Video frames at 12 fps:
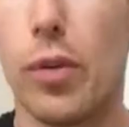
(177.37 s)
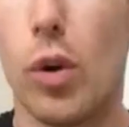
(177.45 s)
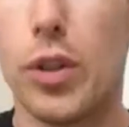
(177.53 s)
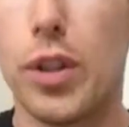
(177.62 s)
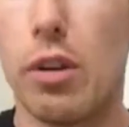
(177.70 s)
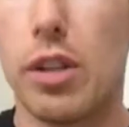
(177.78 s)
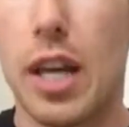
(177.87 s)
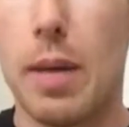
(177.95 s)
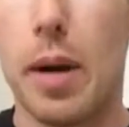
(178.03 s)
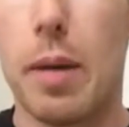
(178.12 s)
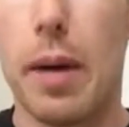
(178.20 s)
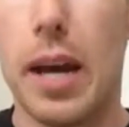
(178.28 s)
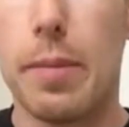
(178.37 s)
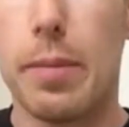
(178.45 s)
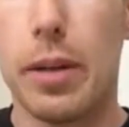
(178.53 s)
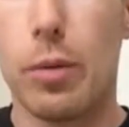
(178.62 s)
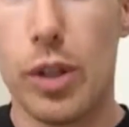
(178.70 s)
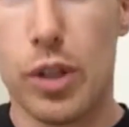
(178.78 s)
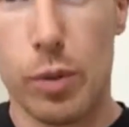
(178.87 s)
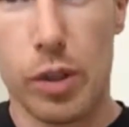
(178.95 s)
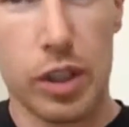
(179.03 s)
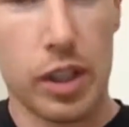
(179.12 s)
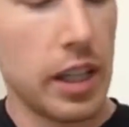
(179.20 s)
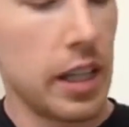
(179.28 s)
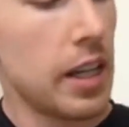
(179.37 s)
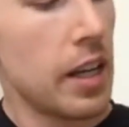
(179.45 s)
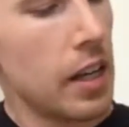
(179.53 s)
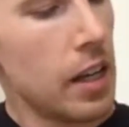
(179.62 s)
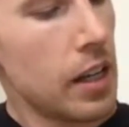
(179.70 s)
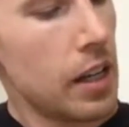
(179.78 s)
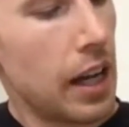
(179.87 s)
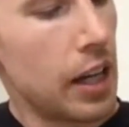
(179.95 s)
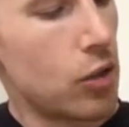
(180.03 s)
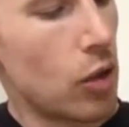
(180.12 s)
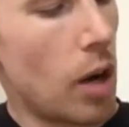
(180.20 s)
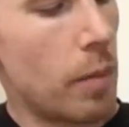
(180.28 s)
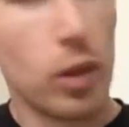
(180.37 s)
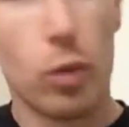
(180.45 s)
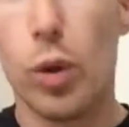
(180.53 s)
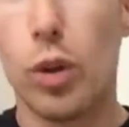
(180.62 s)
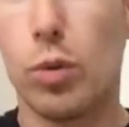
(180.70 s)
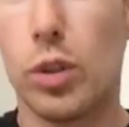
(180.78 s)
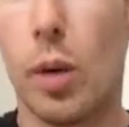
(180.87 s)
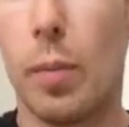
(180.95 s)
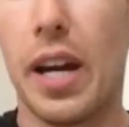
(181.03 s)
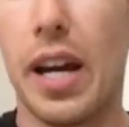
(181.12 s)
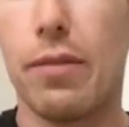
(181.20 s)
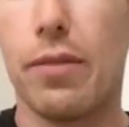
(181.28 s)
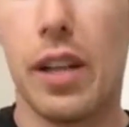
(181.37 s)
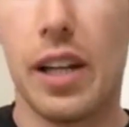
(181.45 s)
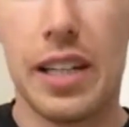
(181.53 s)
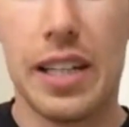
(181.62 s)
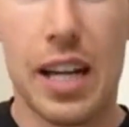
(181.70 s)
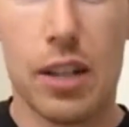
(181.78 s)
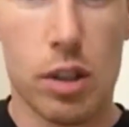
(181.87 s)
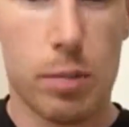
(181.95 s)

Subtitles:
for Don't Take My Baby, which was the drama that Ruth was nominated for the leading actress